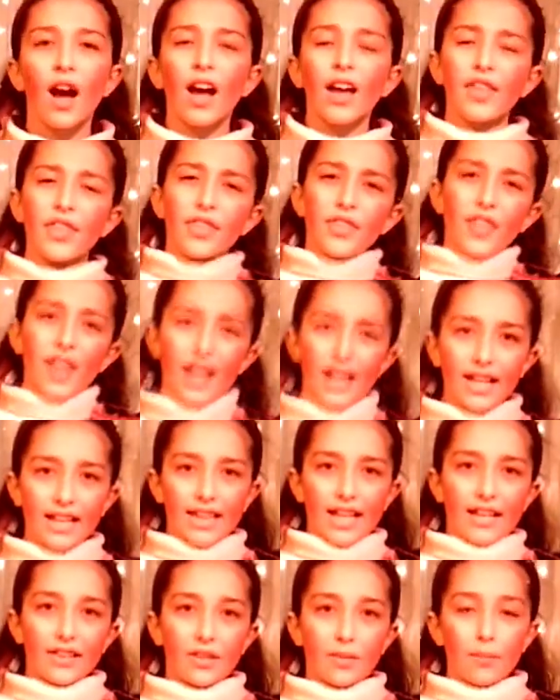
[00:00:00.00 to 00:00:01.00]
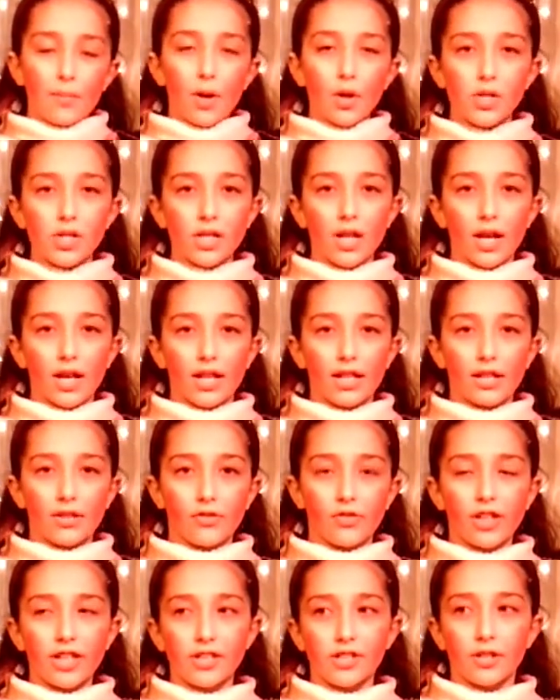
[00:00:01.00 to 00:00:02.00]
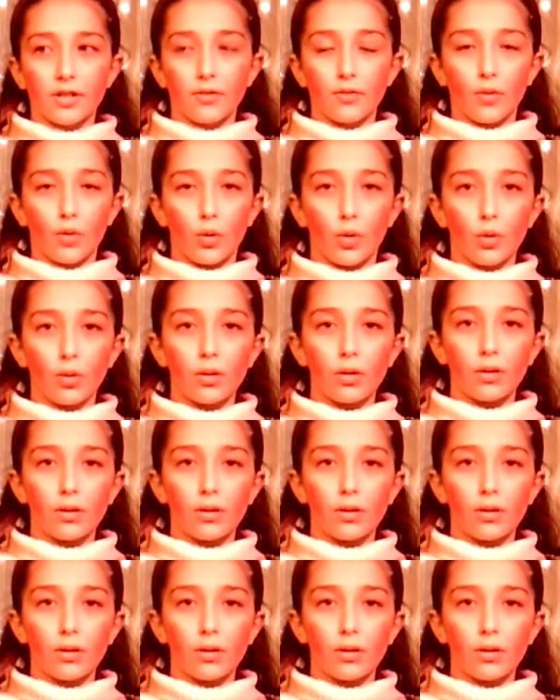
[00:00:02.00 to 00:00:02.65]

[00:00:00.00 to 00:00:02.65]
I think that the most likely reason of all